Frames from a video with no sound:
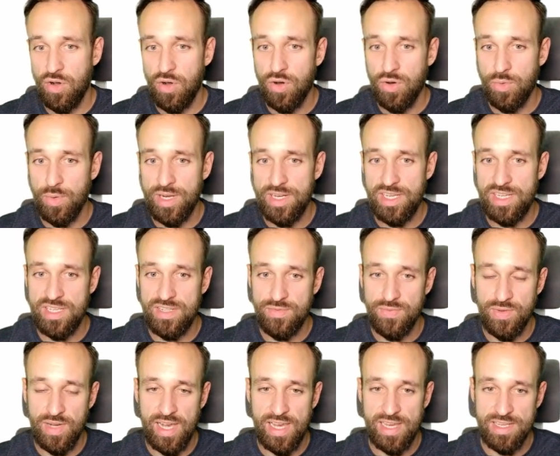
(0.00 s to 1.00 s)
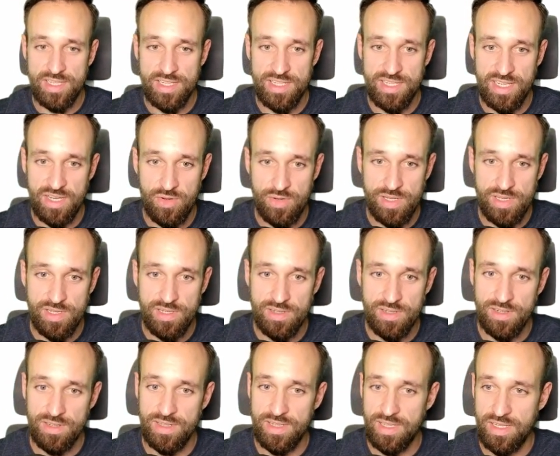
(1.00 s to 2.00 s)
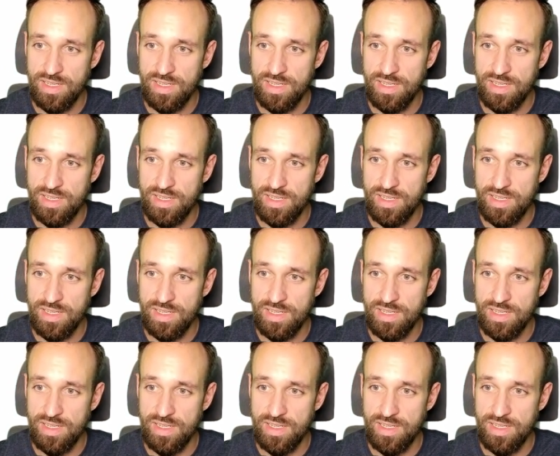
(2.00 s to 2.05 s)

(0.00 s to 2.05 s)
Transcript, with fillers: already defined down here